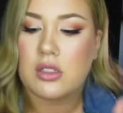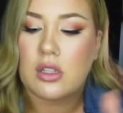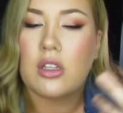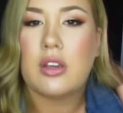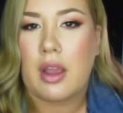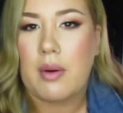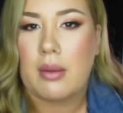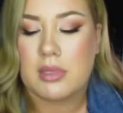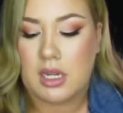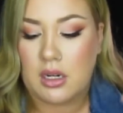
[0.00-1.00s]
So you get what
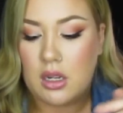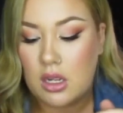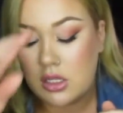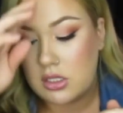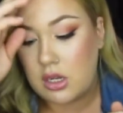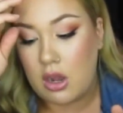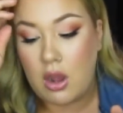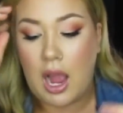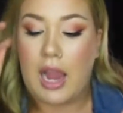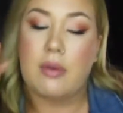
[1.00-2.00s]
I'm saying.
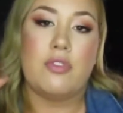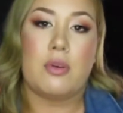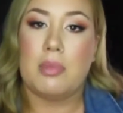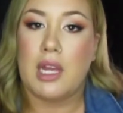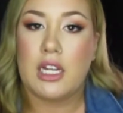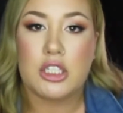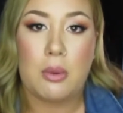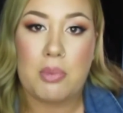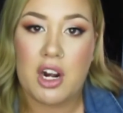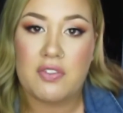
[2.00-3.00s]
So for blush,
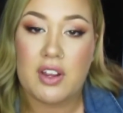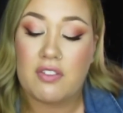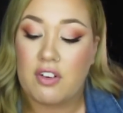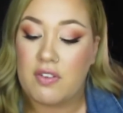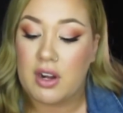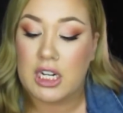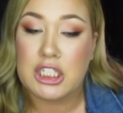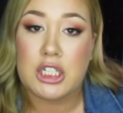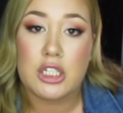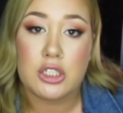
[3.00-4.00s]
perfect. For
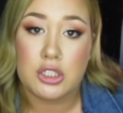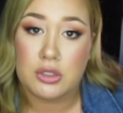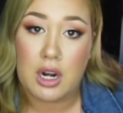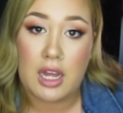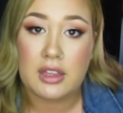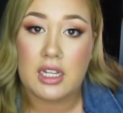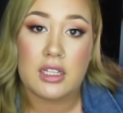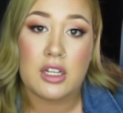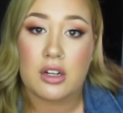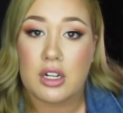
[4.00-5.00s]
foundation, do not think
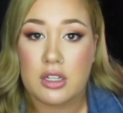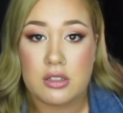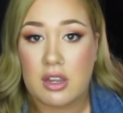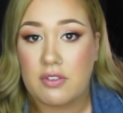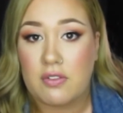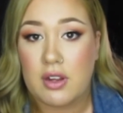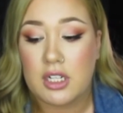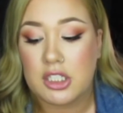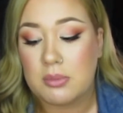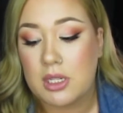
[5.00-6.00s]
that you're going to use that for
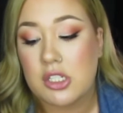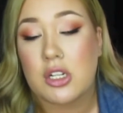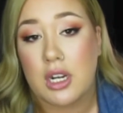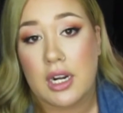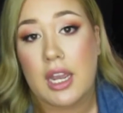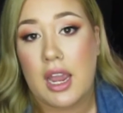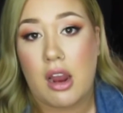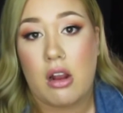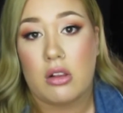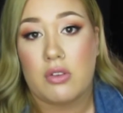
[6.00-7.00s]
foundation, because you're going to get
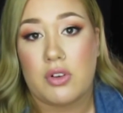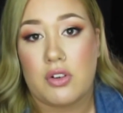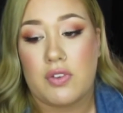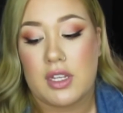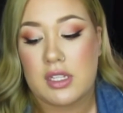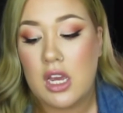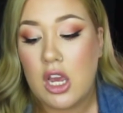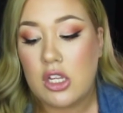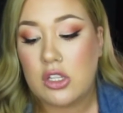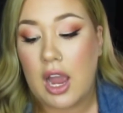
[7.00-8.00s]
hair all over your face.
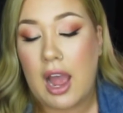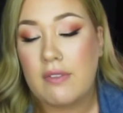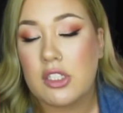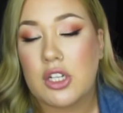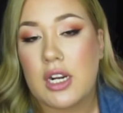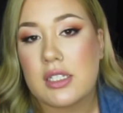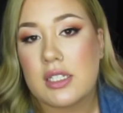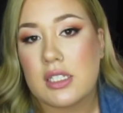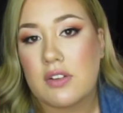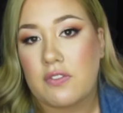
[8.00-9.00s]
So I haven't tried it
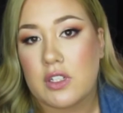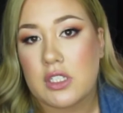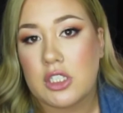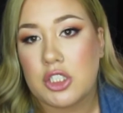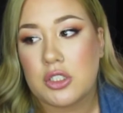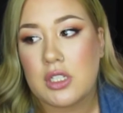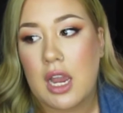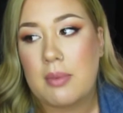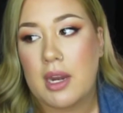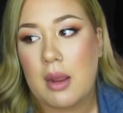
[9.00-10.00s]
since the first initial
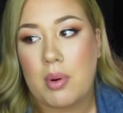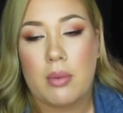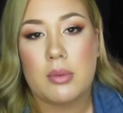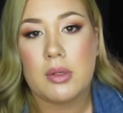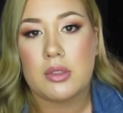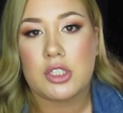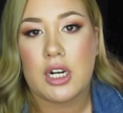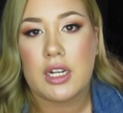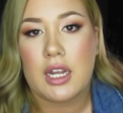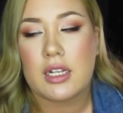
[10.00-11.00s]
time, and I probably won't
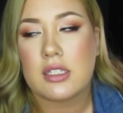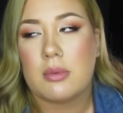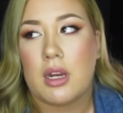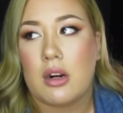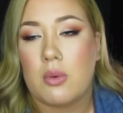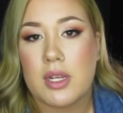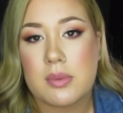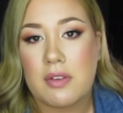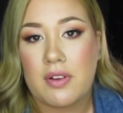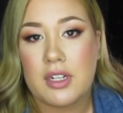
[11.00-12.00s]
try it again, because I'm not going to
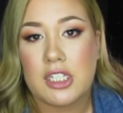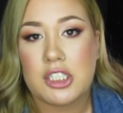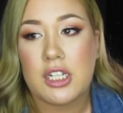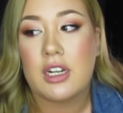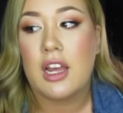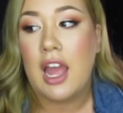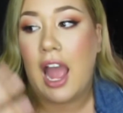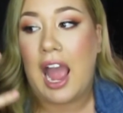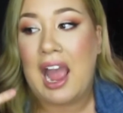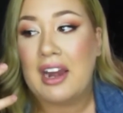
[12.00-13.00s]
waste my foundation
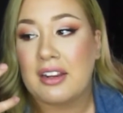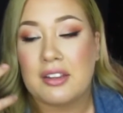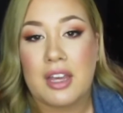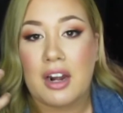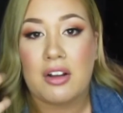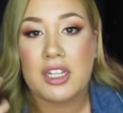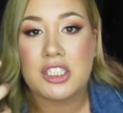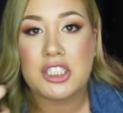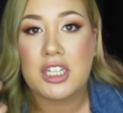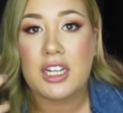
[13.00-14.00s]
and get all
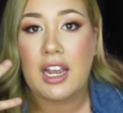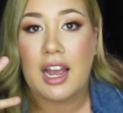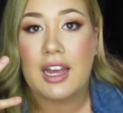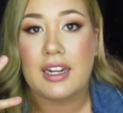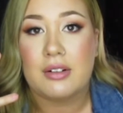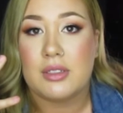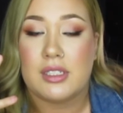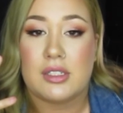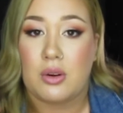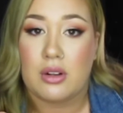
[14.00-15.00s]
itchy, and it
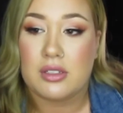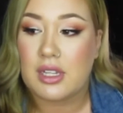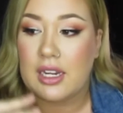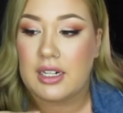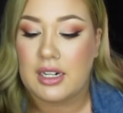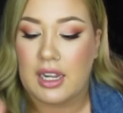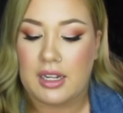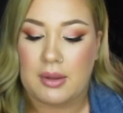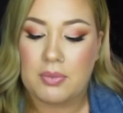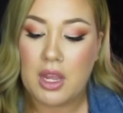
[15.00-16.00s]
was gross. I didn't
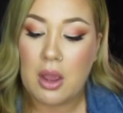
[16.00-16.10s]
like it.